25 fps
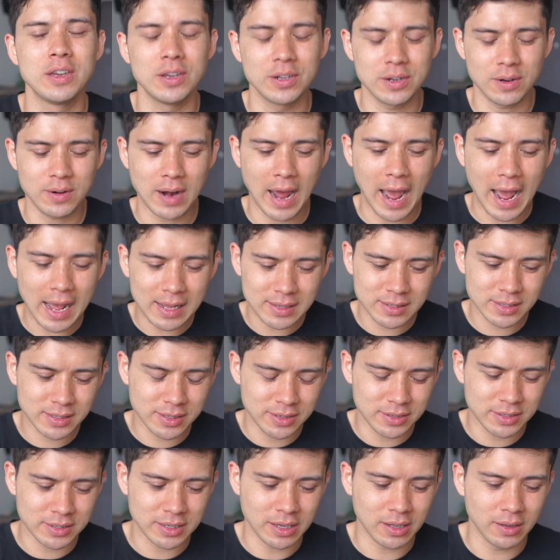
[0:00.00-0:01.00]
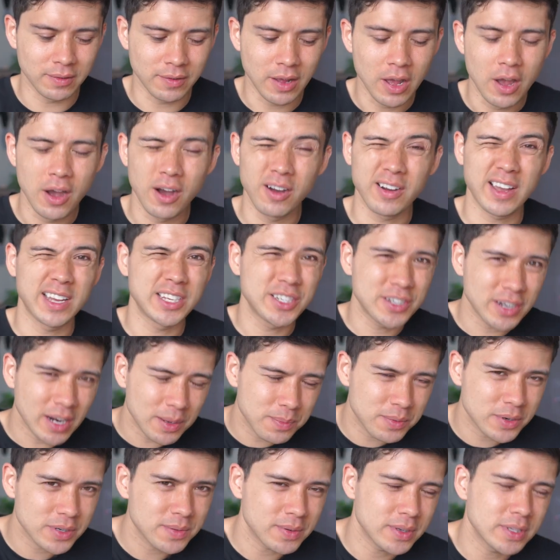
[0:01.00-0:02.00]
You don't ask yourself, okay, should I
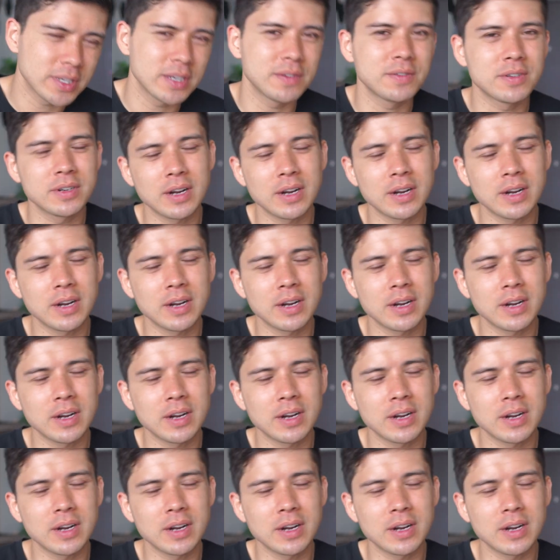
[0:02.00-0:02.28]
brush my teeth?